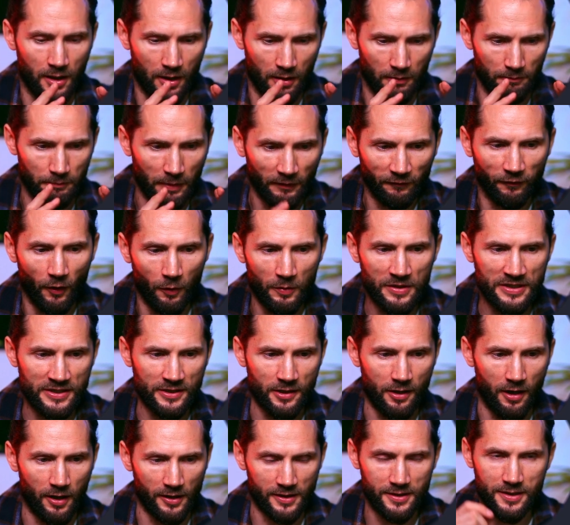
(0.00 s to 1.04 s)
before we
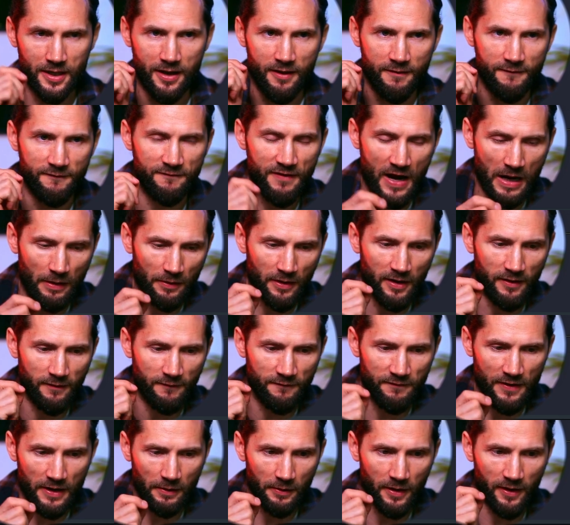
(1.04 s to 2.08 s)
start,
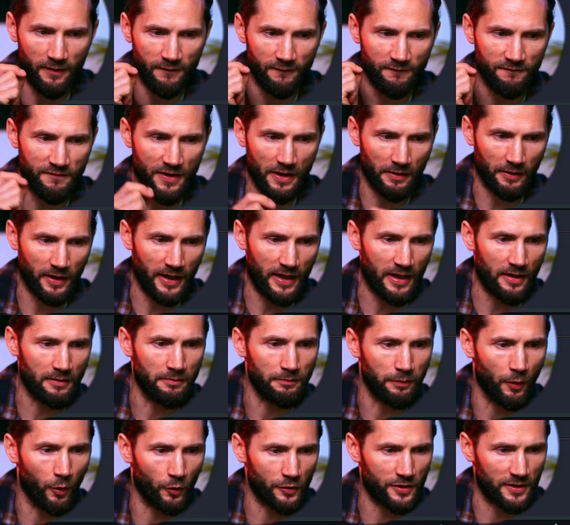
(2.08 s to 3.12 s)
very
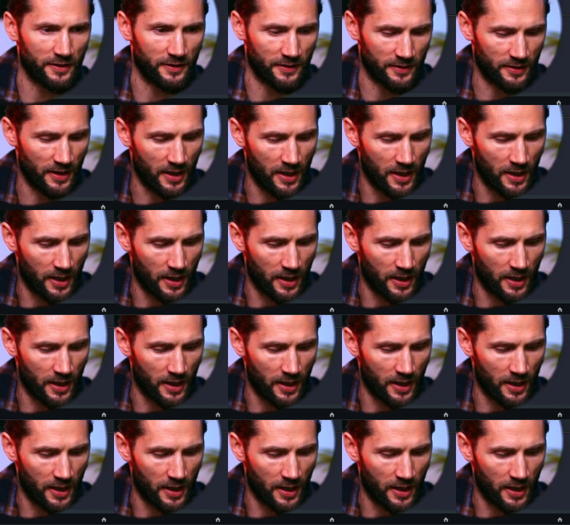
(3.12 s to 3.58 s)
important,